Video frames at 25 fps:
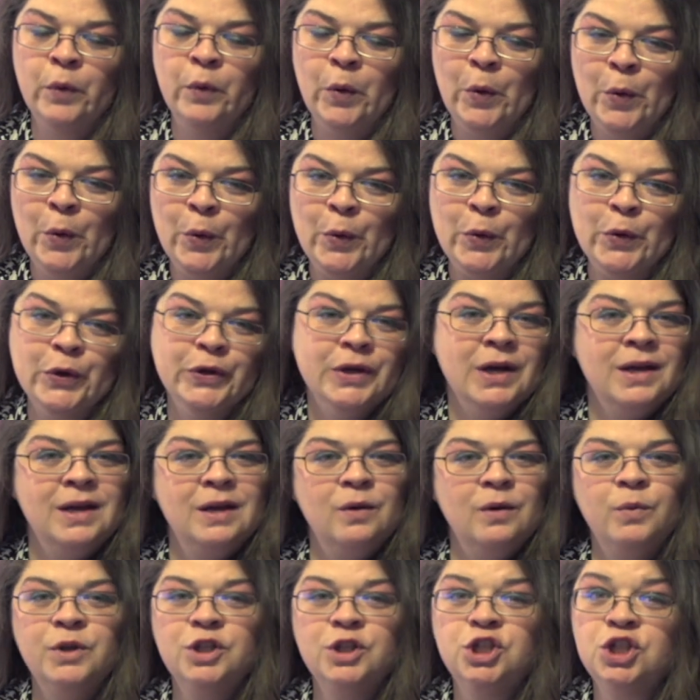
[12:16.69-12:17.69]
old
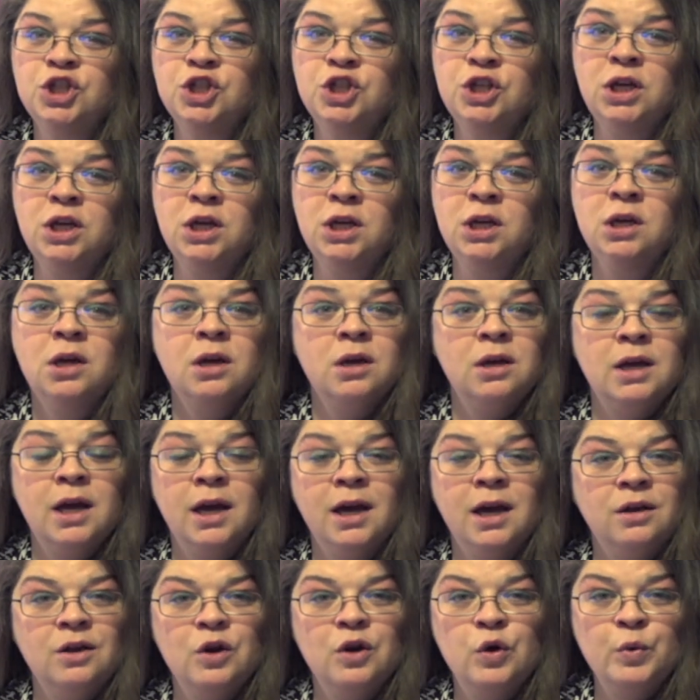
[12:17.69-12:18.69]
when she
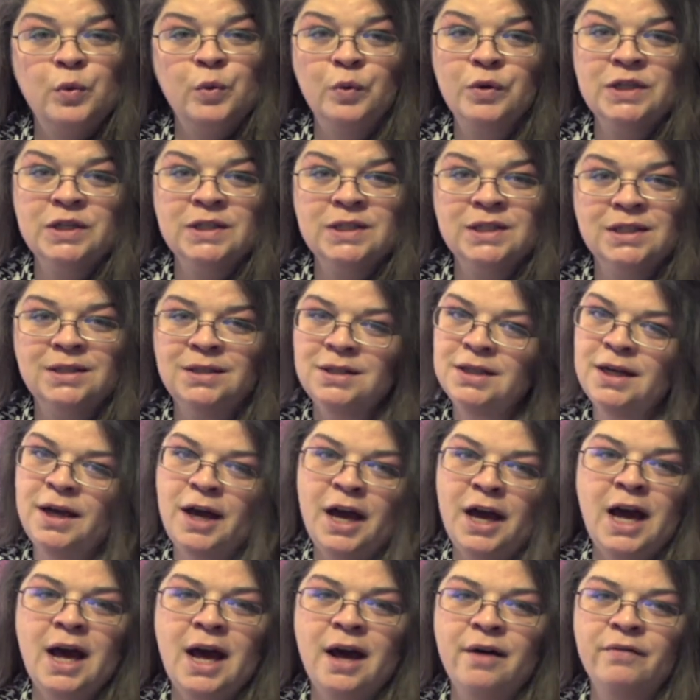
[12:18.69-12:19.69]
had no reason to
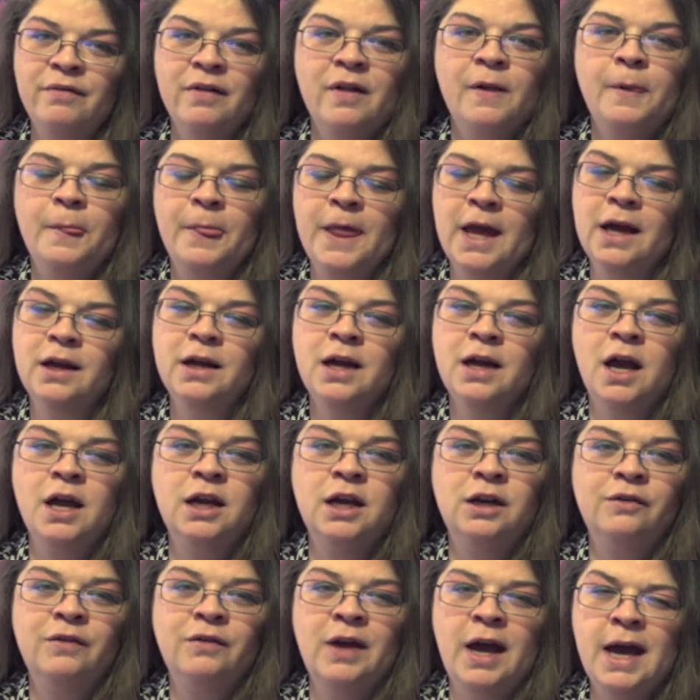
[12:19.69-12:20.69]
have that
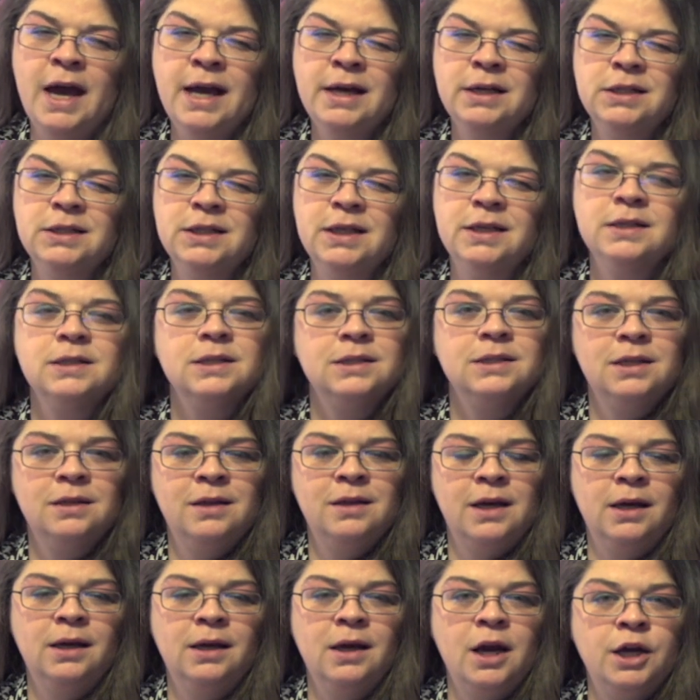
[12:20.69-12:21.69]
kind of access to
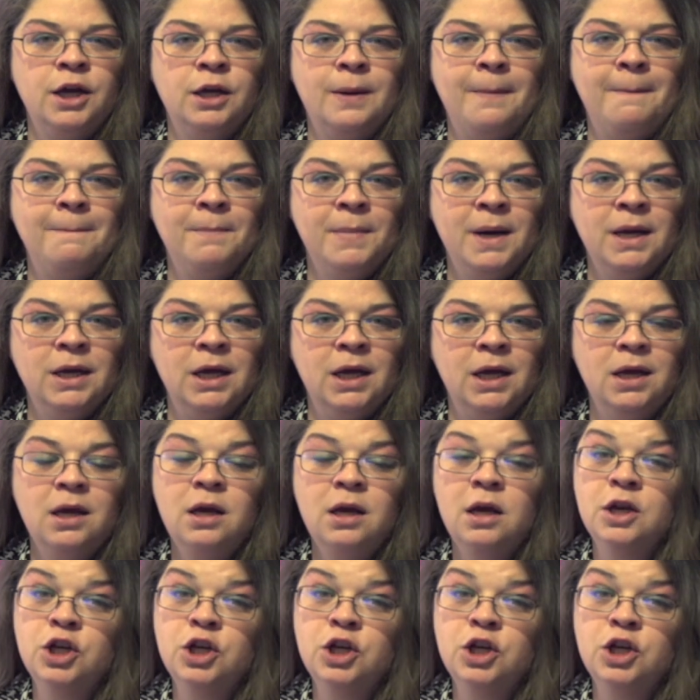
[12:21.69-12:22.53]
that kind of money.